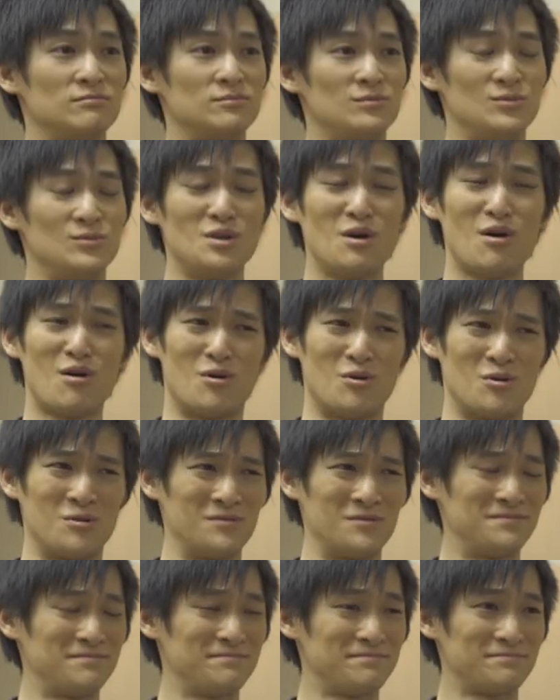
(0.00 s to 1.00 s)
No.
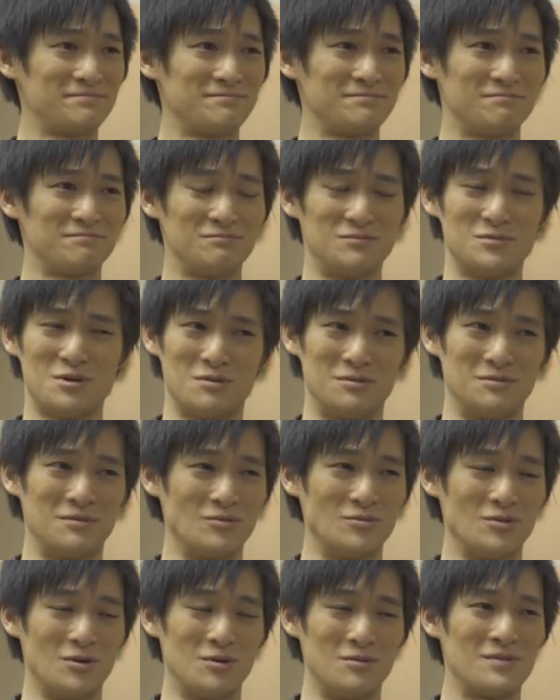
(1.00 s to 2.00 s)
No, no,
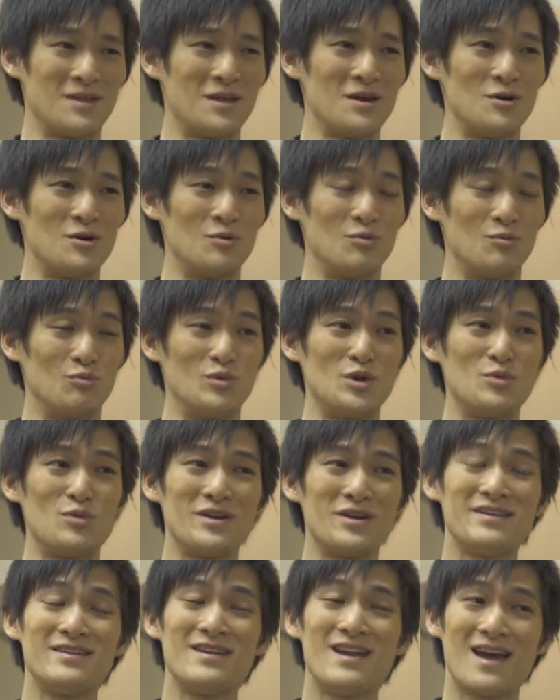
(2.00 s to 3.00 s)
no. We would
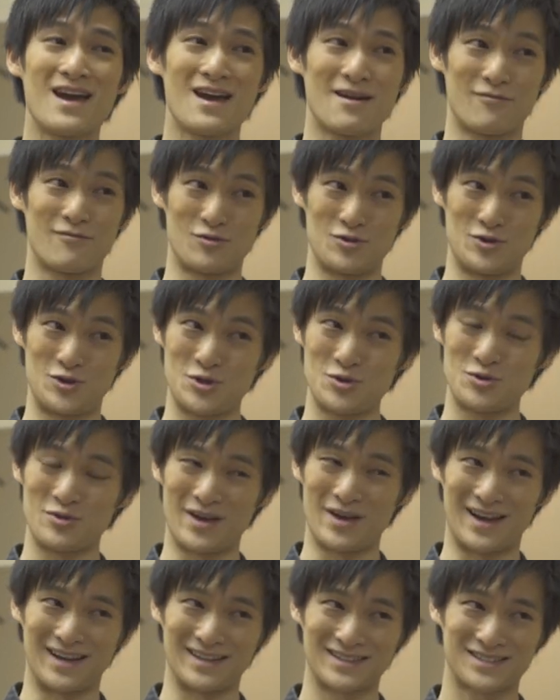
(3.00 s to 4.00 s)
never do
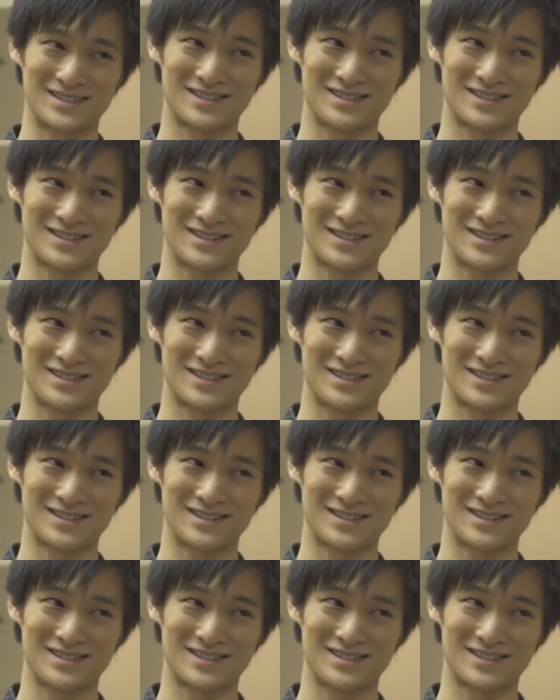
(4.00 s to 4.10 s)
that.